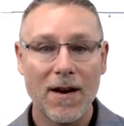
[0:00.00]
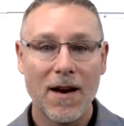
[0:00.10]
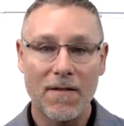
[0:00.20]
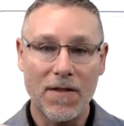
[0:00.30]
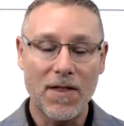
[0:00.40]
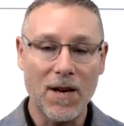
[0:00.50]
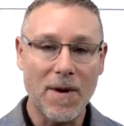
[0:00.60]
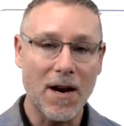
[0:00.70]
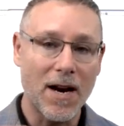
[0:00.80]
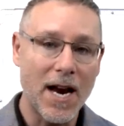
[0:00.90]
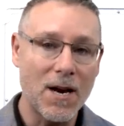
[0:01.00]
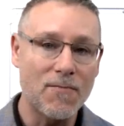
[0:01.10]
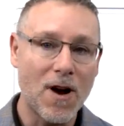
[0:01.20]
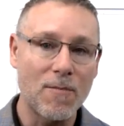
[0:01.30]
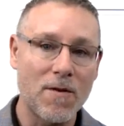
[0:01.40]
And if you think about it, any
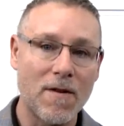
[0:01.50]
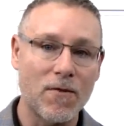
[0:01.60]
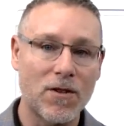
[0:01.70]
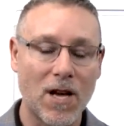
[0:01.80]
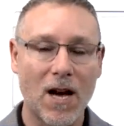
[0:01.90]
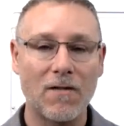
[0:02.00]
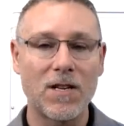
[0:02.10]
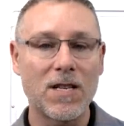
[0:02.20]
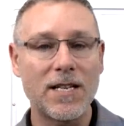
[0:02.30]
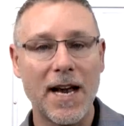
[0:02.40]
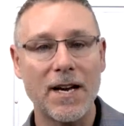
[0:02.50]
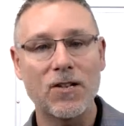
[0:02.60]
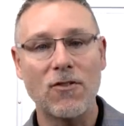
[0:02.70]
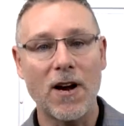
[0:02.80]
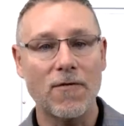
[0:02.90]
problem you've ever solved is a data
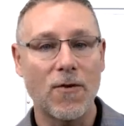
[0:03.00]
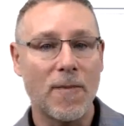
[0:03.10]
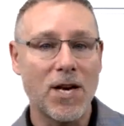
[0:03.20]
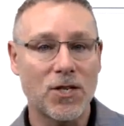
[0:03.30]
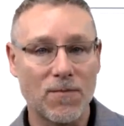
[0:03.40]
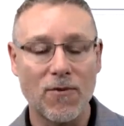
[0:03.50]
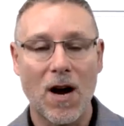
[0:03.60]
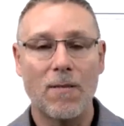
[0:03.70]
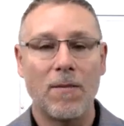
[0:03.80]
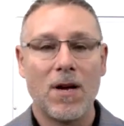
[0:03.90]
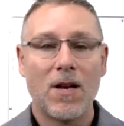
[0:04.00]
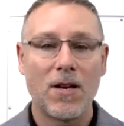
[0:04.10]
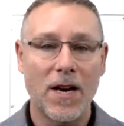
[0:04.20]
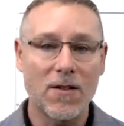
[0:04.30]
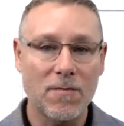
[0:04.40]
transformation problem. You
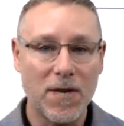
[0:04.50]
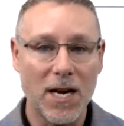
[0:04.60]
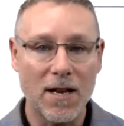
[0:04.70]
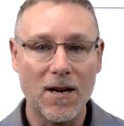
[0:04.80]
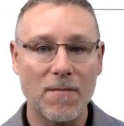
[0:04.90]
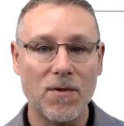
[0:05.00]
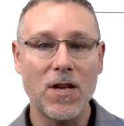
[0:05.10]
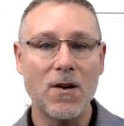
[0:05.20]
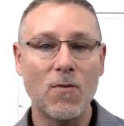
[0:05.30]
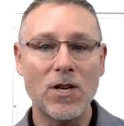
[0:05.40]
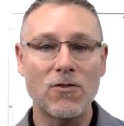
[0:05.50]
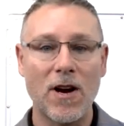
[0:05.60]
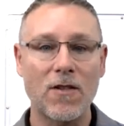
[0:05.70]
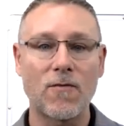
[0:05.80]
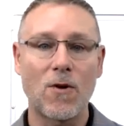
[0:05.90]
get some data that comes in, we
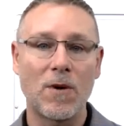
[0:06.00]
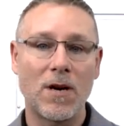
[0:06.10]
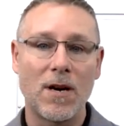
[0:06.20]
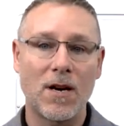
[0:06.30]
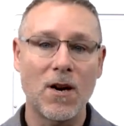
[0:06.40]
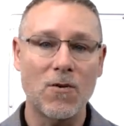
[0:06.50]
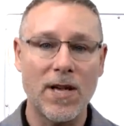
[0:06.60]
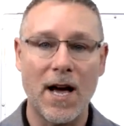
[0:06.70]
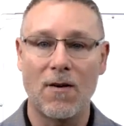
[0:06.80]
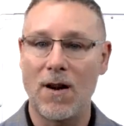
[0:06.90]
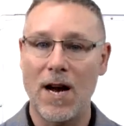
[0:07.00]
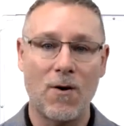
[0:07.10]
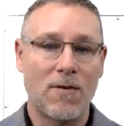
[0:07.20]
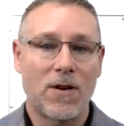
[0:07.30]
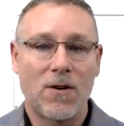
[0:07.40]
transform it, and it goes out.
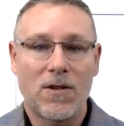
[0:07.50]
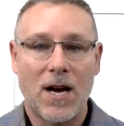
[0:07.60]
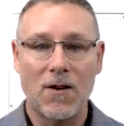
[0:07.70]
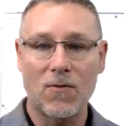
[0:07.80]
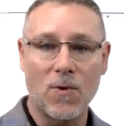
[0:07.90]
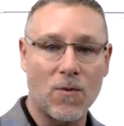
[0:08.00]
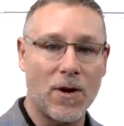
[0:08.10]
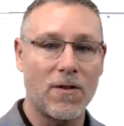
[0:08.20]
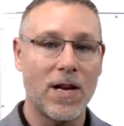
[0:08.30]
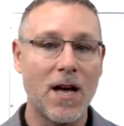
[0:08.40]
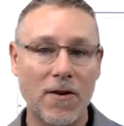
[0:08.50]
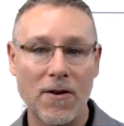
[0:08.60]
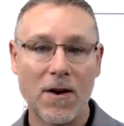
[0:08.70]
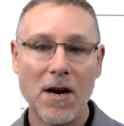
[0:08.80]
However it goes out is one way or the other.